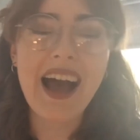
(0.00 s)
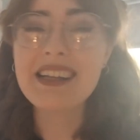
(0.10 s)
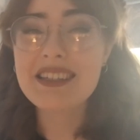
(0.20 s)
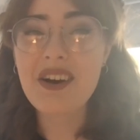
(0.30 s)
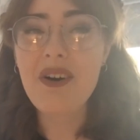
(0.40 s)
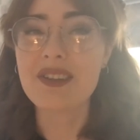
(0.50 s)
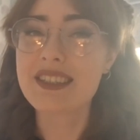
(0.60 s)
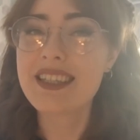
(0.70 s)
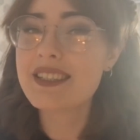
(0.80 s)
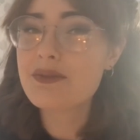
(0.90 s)
and it's
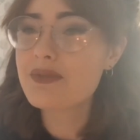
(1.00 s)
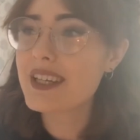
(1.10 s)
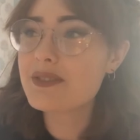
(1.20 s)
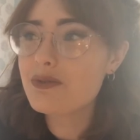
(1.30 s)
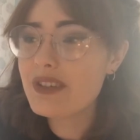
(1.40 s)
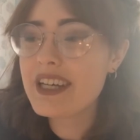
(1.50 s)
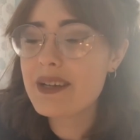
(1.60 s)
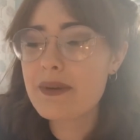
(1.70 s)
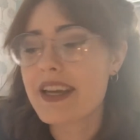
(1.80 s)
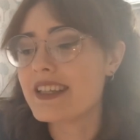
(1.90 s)
odd. It's
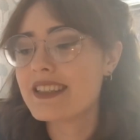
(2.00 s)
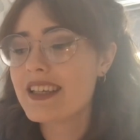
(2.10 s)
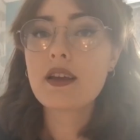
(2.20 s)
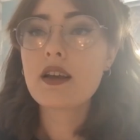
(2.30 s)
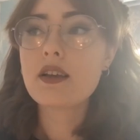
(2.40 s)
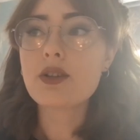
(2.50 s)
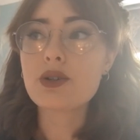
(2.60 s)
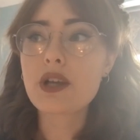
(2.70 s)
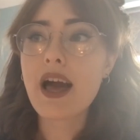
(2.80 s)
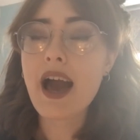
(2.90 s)
really weird.
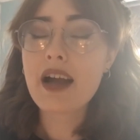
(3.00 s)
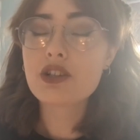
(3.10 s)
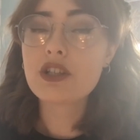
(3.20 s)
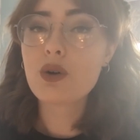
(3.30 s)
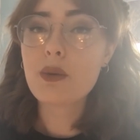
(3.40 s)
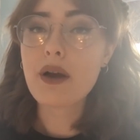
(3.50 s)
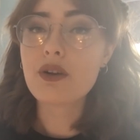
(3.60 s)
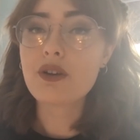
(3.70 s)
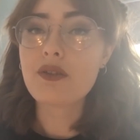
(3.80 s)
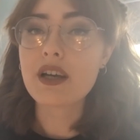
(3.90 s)
So shall I actually talk
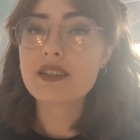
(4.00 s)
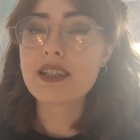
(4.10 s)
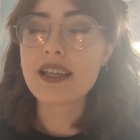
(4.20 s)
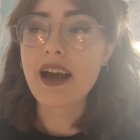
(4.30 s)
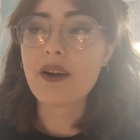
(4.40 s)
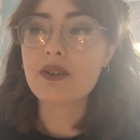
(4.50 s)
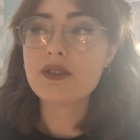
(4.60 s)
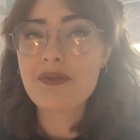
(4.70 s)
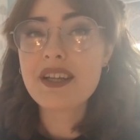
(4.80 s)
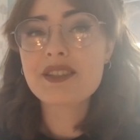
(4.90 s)
about university now?
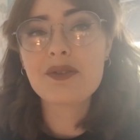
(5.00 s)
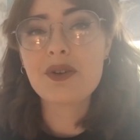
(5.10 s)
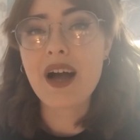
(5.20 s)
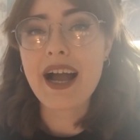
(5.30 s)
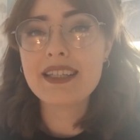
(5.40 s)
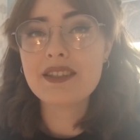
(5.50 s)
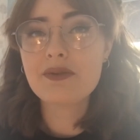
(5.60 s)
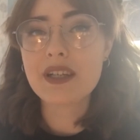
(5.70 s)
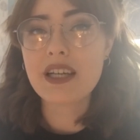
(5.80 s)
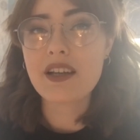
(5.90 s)
But first of all, I
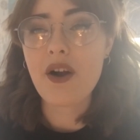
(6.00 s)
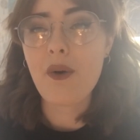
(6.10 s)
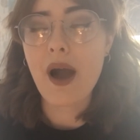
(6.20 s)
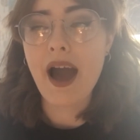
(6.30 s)
didn't really know